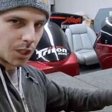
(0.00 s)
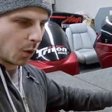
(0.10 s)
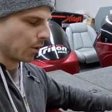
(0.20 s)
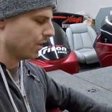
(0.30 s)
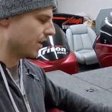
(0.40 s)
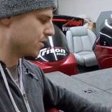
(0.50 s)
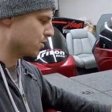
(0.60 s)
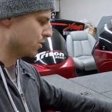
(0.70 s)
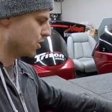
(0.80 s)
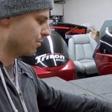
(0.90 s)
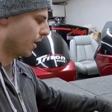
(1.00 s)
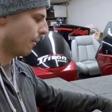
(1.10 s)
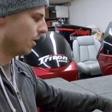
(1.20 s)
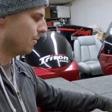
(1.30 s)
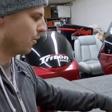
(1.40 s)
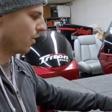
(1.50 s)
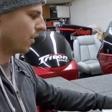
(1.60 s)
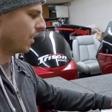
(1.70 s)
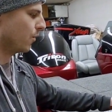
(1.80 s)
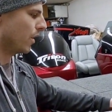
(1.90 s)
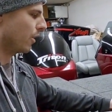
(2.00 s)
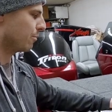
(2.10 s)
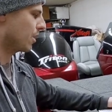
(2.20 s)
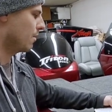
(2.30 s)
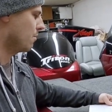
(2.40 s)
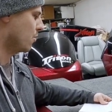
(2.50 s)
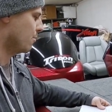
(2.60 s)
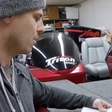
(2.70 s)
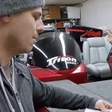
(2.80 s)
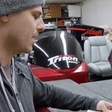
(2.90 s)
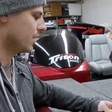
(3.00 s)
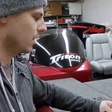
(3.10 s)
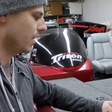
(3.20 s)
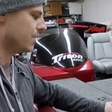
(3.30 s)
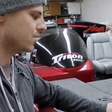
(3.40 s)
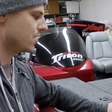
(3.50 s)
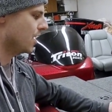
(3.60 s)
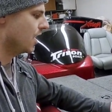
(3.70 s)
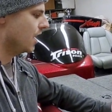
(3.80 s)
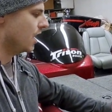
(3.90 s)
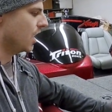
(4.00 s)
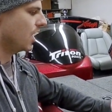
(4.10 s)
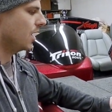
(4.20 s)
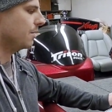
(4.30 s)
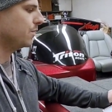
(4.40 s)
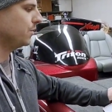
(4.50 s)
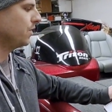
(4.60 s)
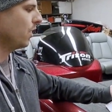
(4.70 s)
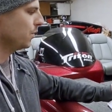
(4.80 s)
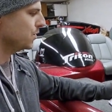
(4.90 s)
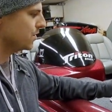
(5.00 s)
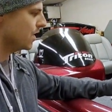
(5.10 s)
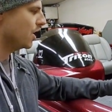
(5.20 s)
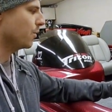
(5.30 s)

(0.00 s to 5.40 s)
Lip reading: Whether that's a switching problem or a wiring problem or a problem at the lights, who knows.